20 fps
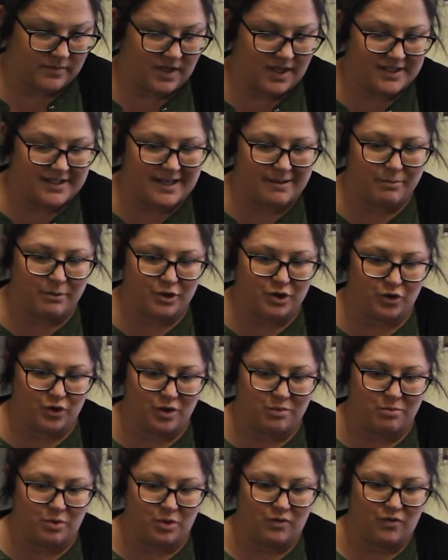He's able to
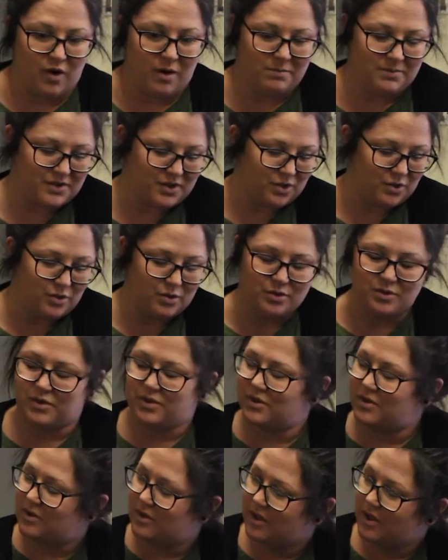remove
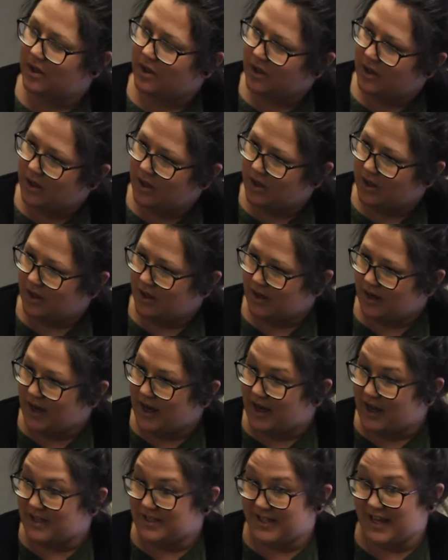obstacles
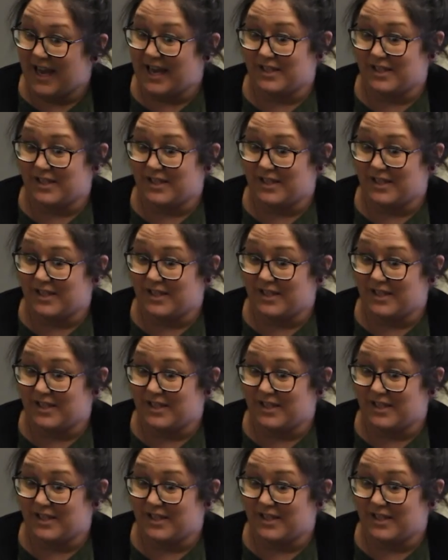because he